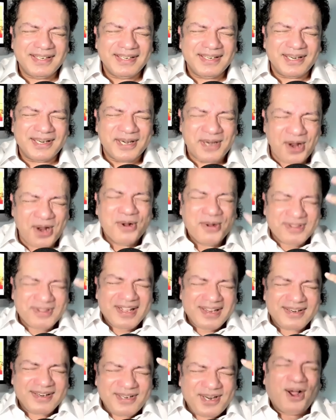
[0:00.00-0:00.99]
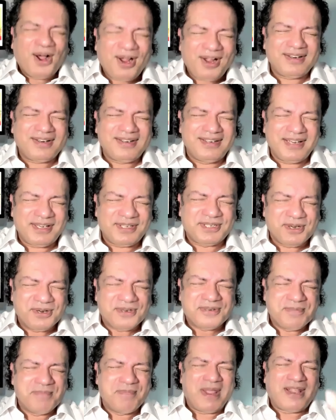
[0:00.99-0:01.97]
know that God is going
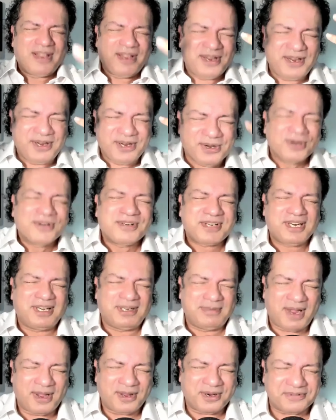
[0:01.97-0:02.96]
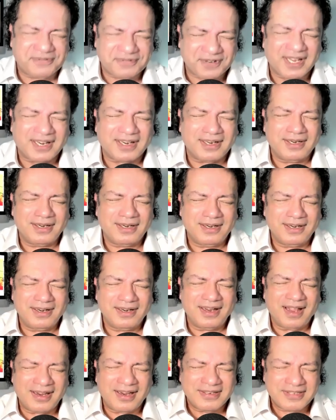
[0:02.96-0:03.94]
to make good come out of it.
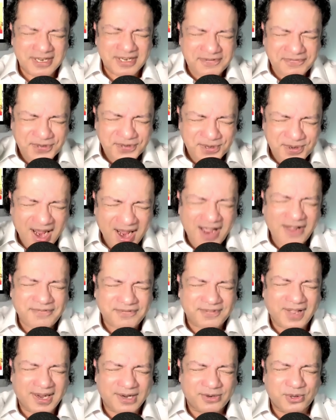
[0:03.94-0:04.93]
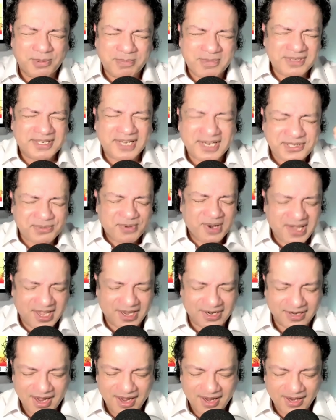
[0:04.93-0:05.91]
And if you have that, Romans 8
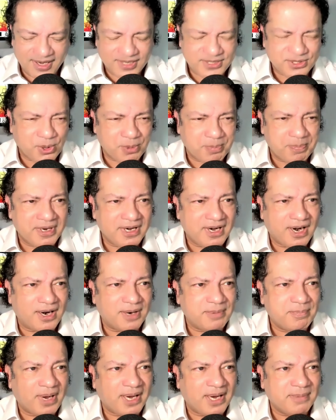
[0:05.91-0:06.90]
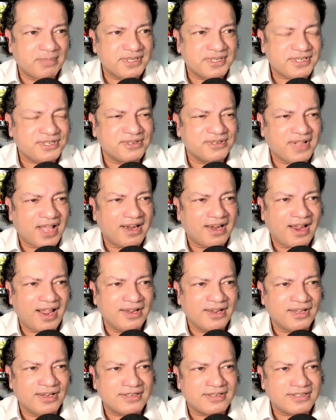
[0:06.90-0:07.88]
28, let's open our Bibles to that.
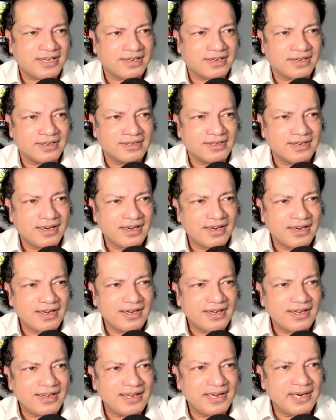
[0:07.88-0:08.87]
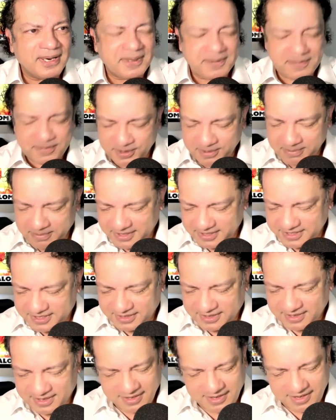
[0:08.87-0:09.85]
Hang on a second. Yeah, Romans,
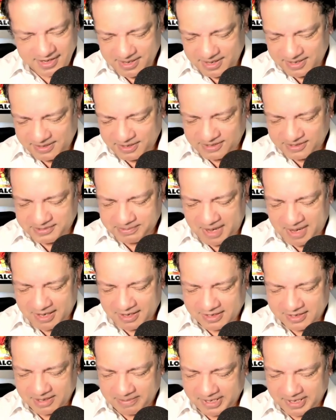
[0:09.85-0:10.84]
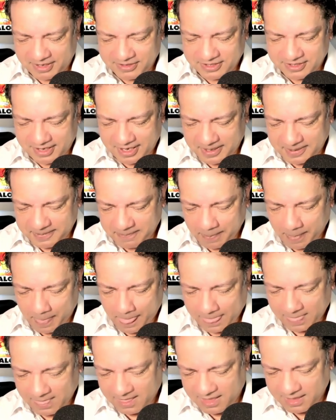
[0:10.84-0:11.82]
uh, there's mana coming out today.
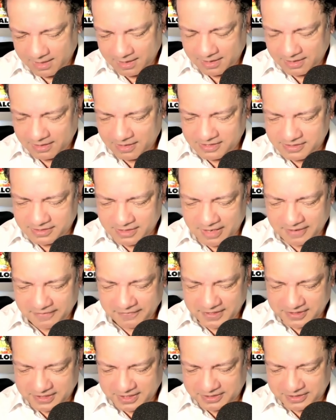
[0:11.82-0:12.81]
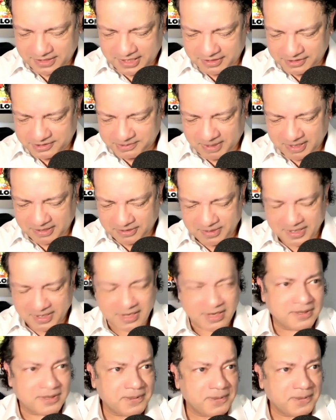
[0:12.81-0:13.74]
This None of this is real, by the way, yeah?